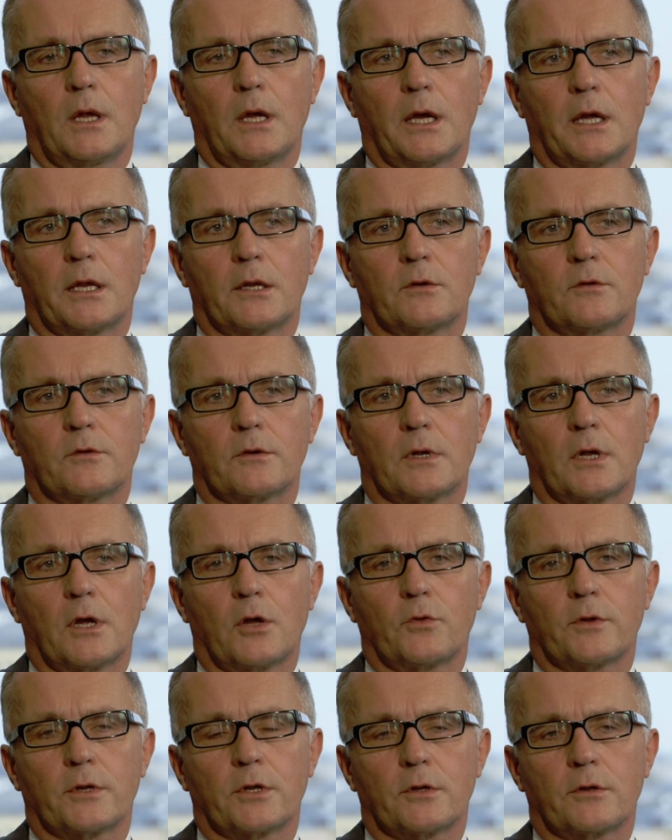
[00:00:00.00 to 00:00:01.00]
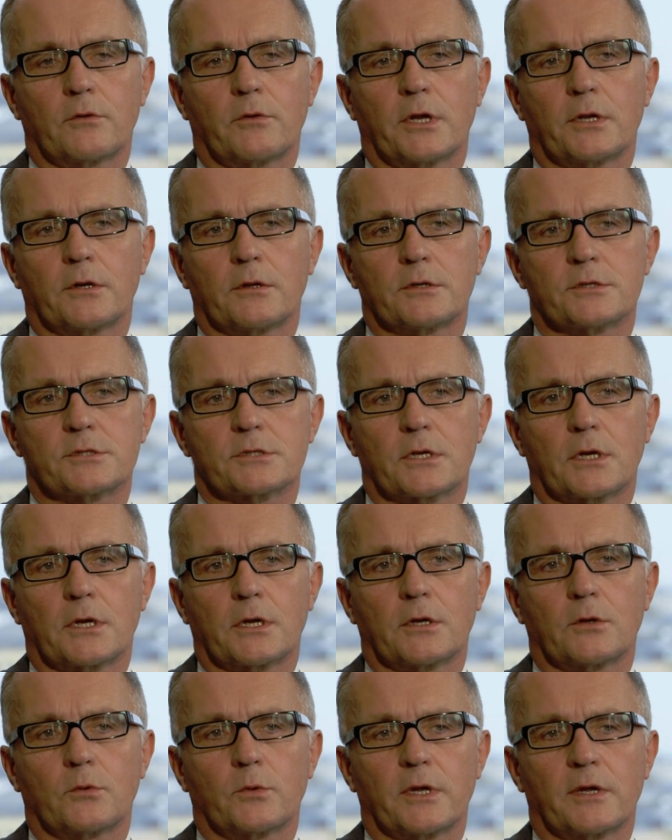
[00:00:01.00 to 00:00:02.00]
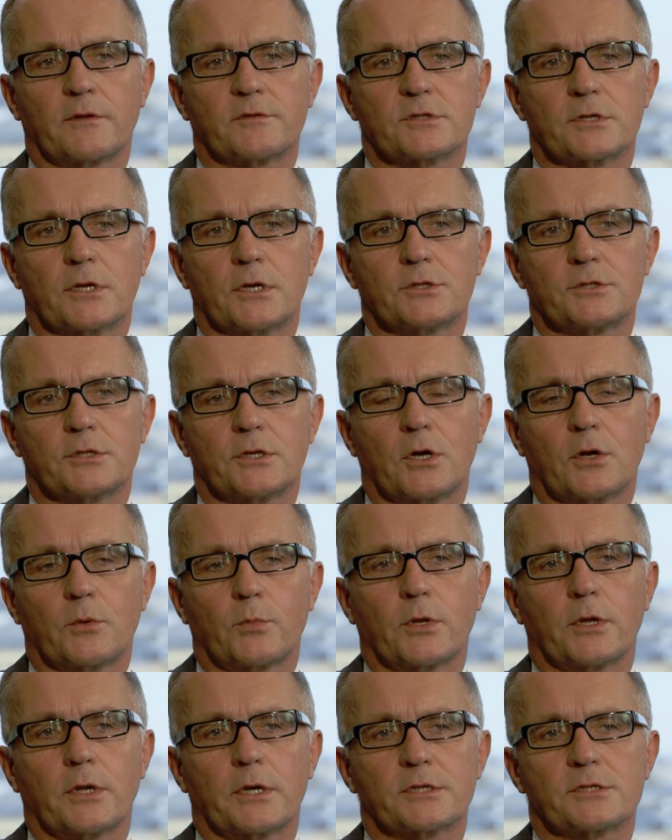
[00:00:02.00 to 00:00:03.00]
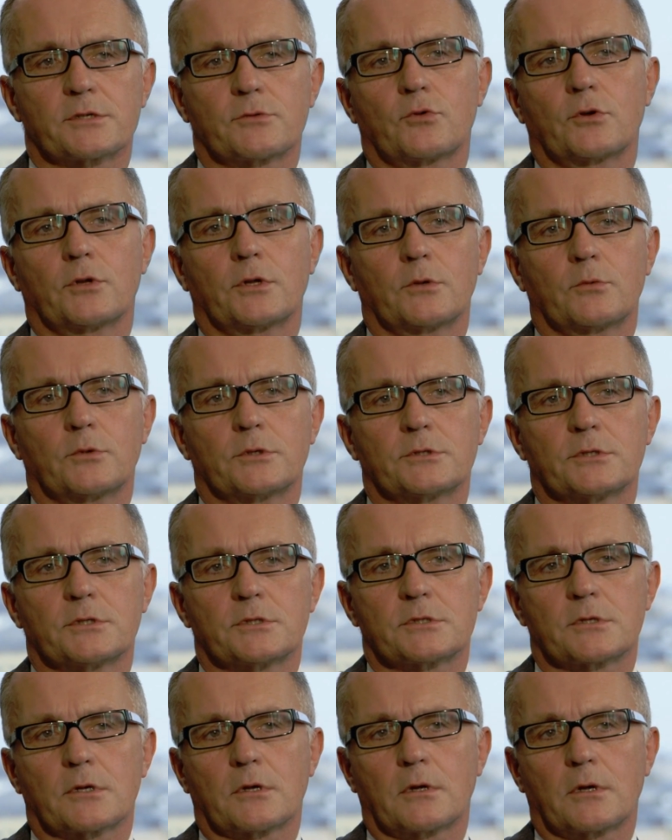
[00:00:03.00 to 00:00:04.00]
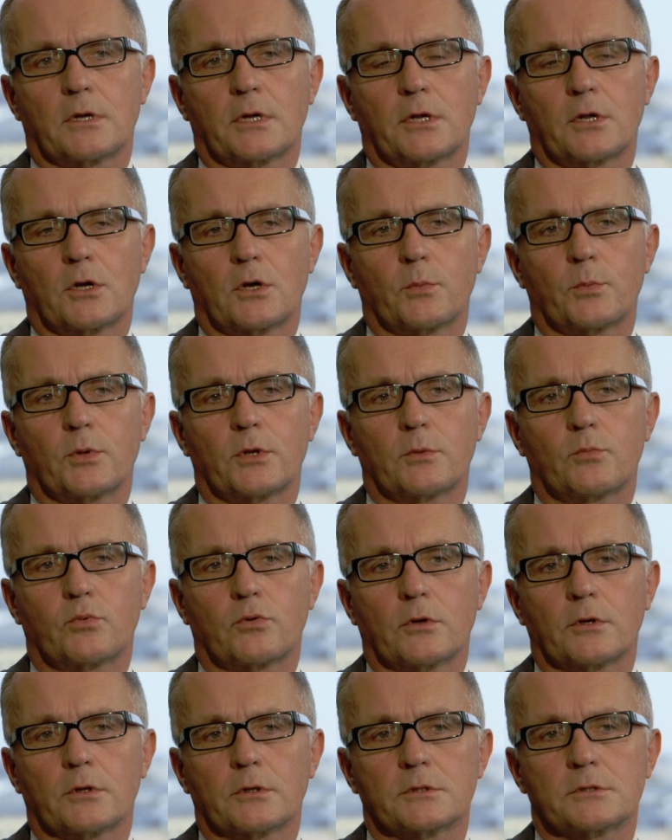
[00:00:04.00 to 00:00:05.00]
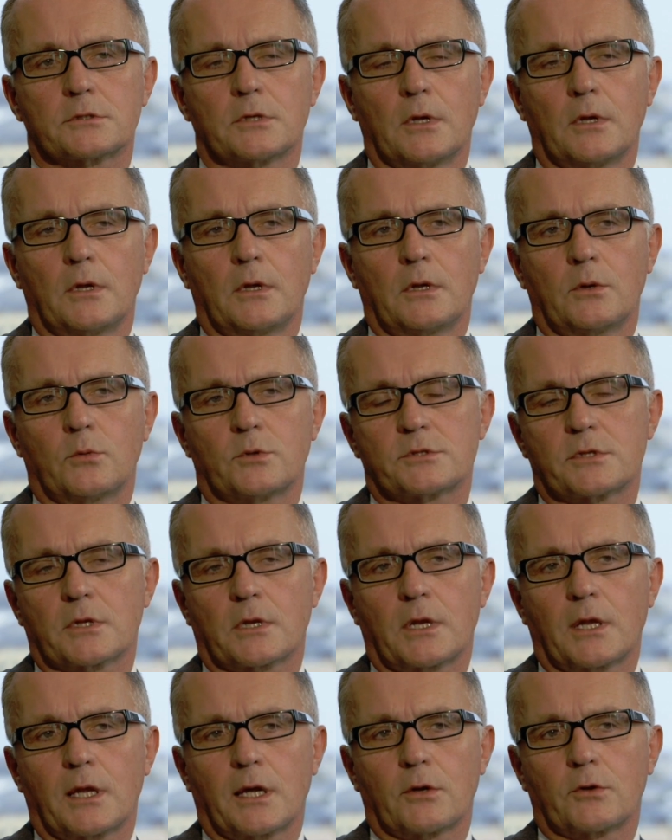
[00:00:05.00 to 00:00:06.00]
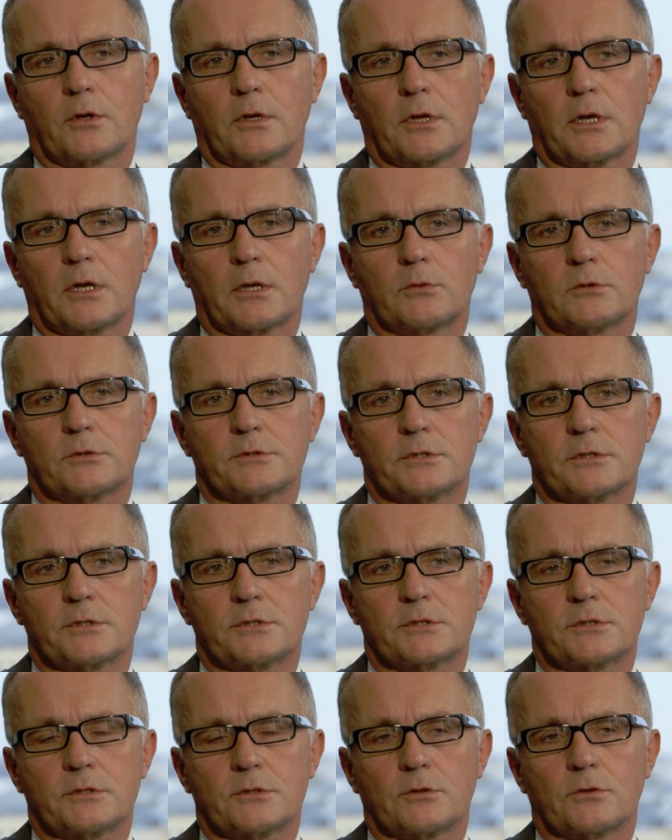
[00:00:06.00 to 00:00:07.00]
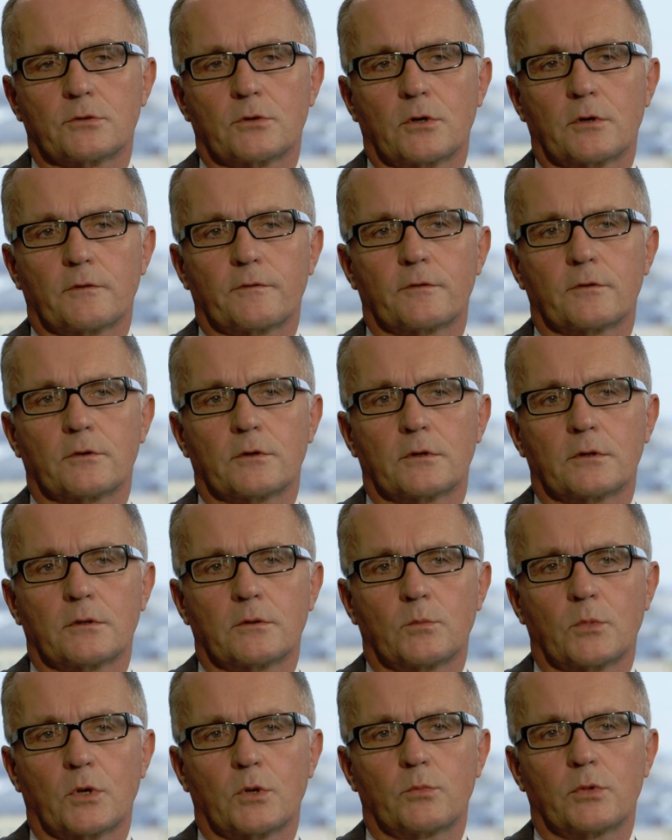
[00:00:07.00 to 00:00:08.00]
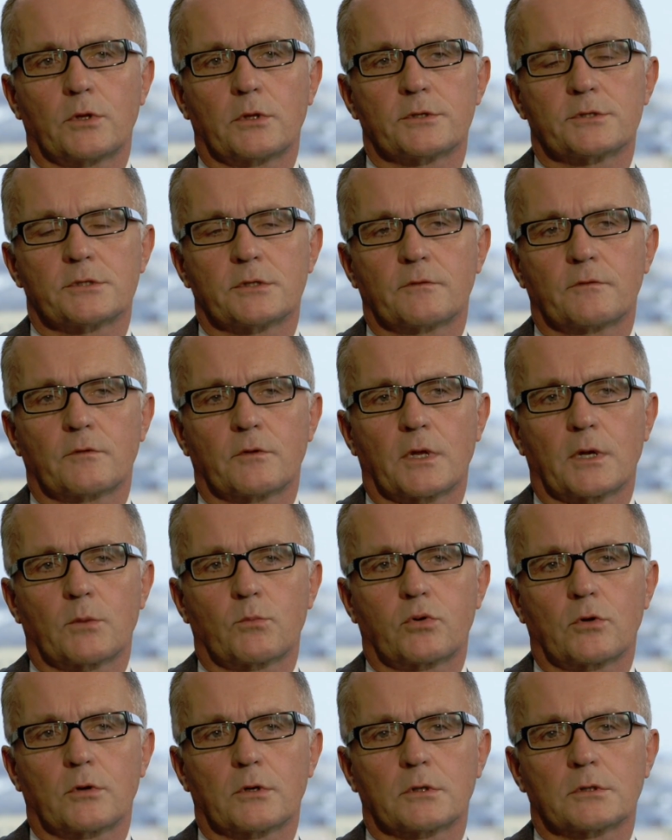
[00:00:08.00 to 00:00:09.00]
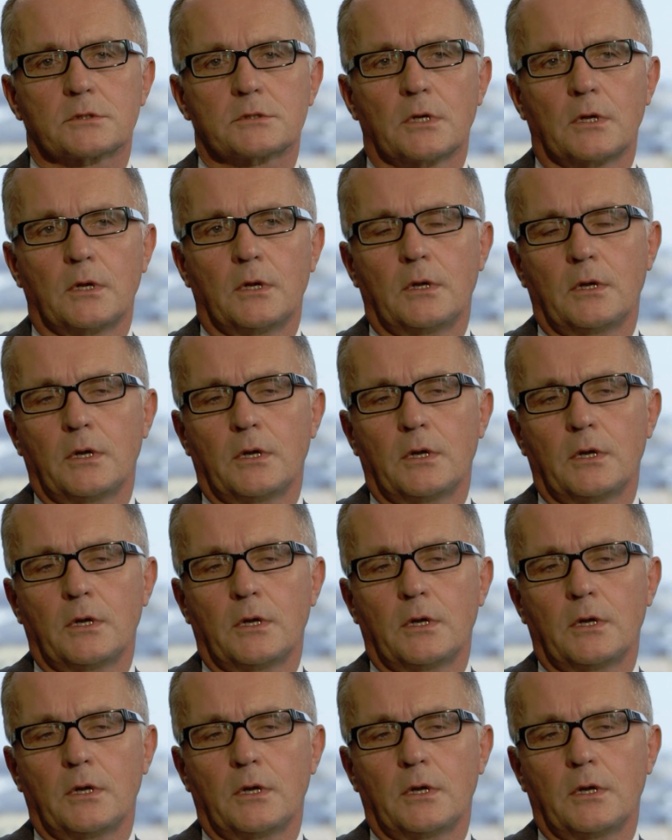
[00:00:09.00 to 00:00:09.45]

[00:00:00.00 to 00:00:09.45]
And on the other end of the scale, we have Sage ERP X3, which is our ERP product, which the cloud enables us to offer mobility for that product.